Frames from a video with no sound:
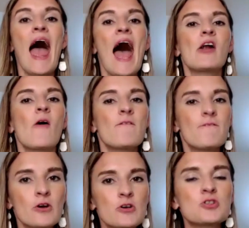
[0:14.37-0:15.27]
At her
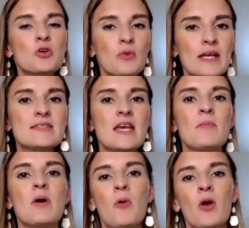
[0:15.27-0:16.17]
first
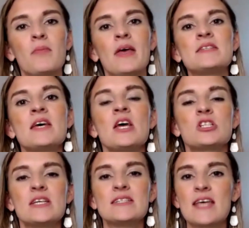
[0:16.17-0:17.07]
re-exam appointment,
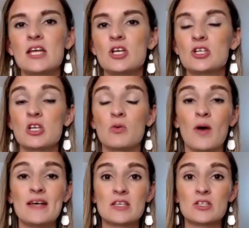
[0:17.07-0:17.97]
she said she
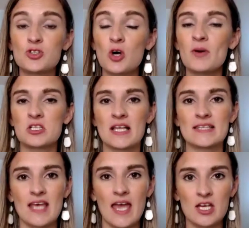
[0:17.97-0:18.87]
was so much
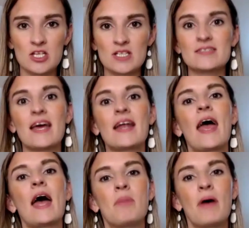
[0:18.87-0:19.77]
less anxious and
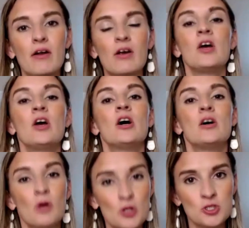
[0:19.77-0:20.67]
had better
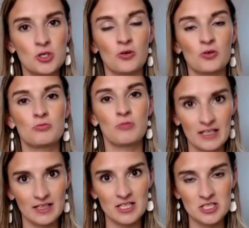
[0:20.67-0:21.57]
emotional
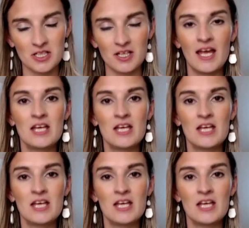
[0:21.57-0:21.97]
regulation.